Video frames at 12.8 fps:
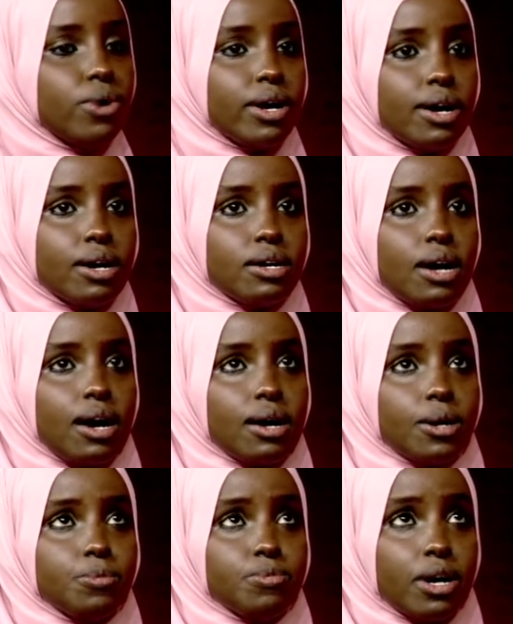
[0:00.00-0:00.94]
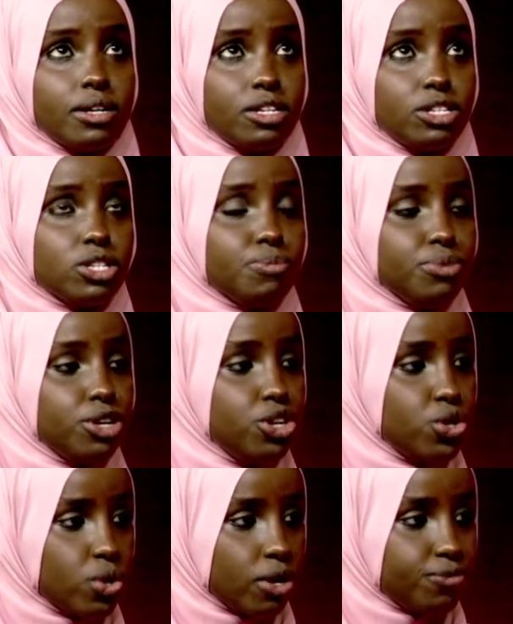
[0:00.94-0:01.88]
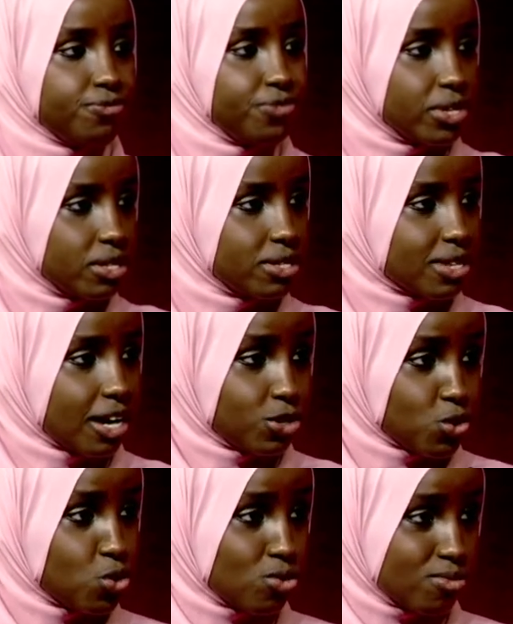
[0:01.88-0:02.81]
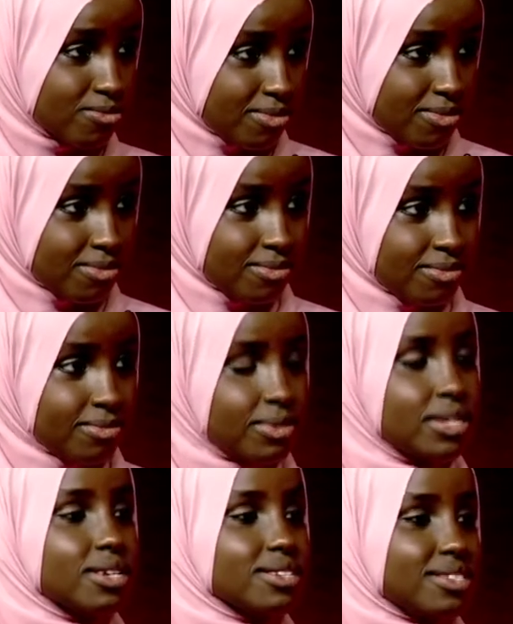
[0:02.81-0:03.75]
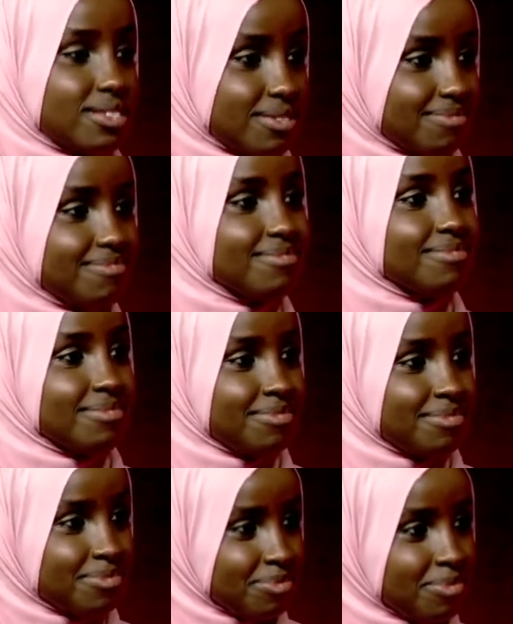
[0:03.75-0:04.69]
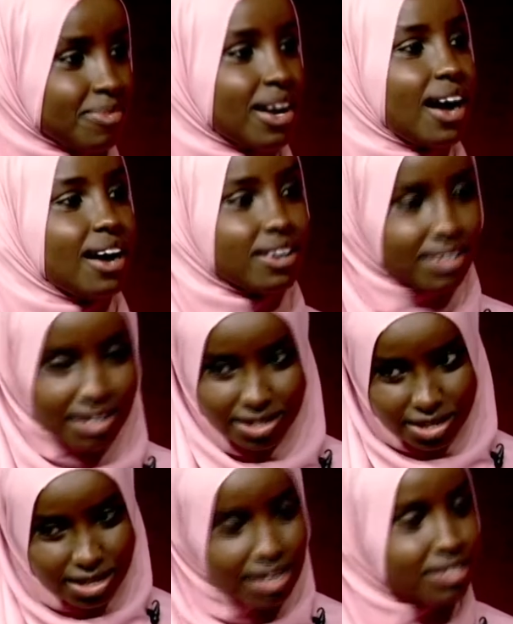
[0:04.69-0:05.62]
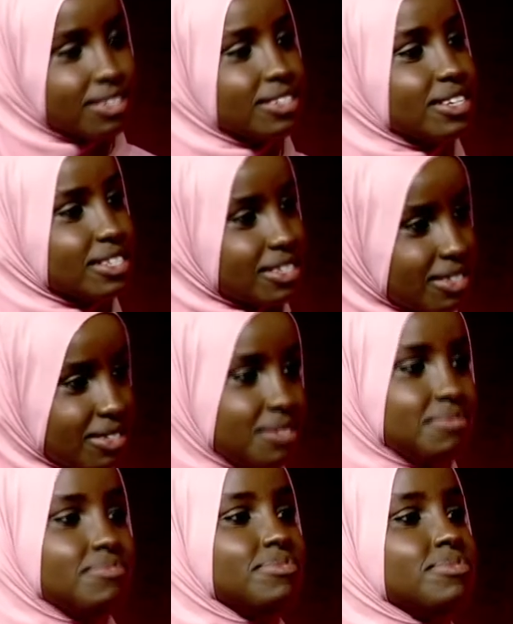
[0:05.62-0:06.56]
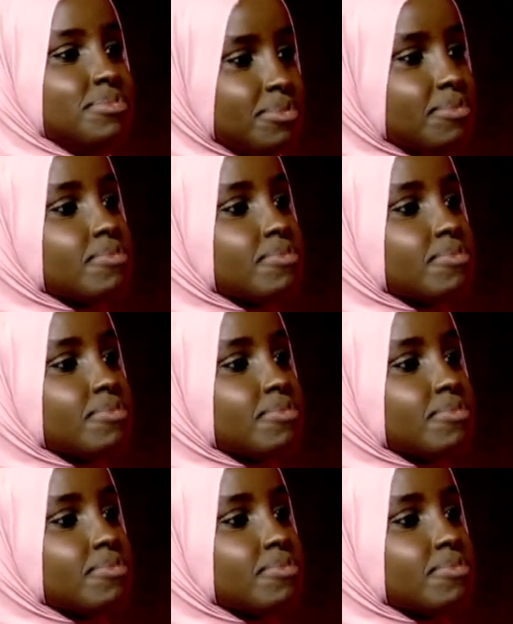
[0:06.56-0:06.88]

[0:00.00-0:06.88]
where um, an entrepreneur feels at home. Okay, yes. if I need a lawyer, I can get I a can lawyer. If I get marketing,